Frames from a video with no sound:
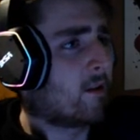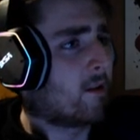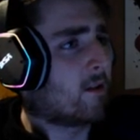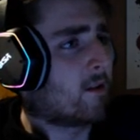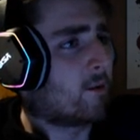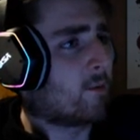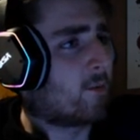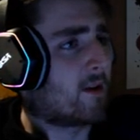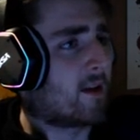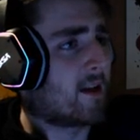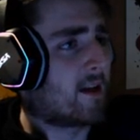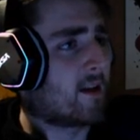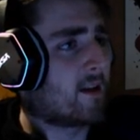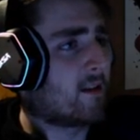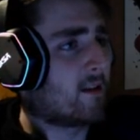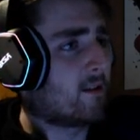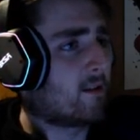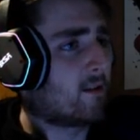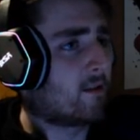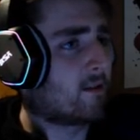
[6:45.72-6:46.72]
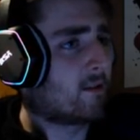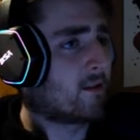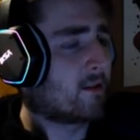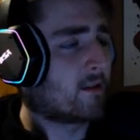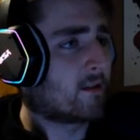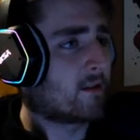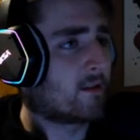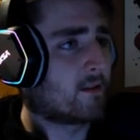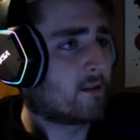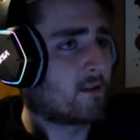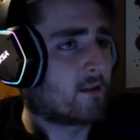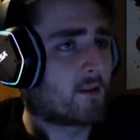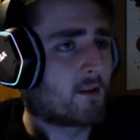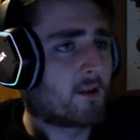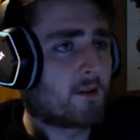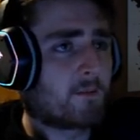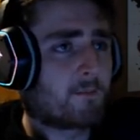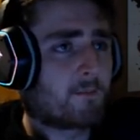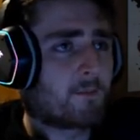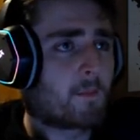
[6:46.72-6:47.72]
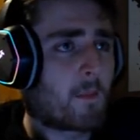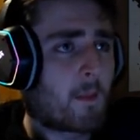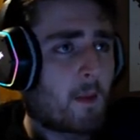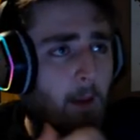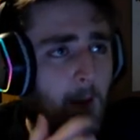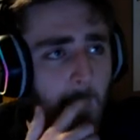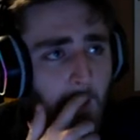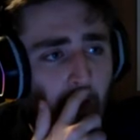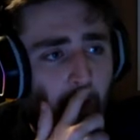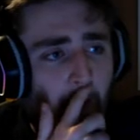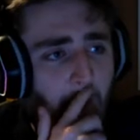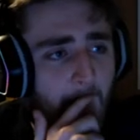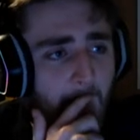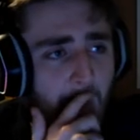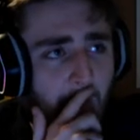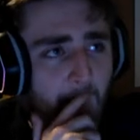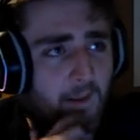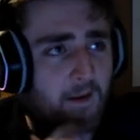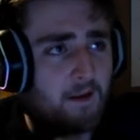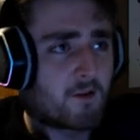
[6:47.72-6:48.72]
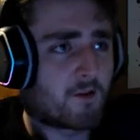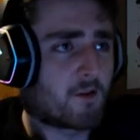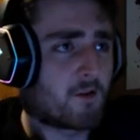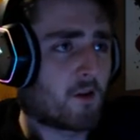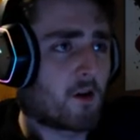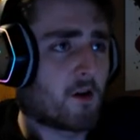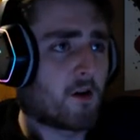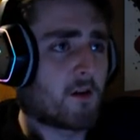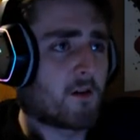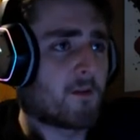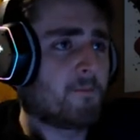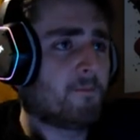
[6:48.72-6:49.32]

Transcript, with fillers: But, uh, nothing. Turn on.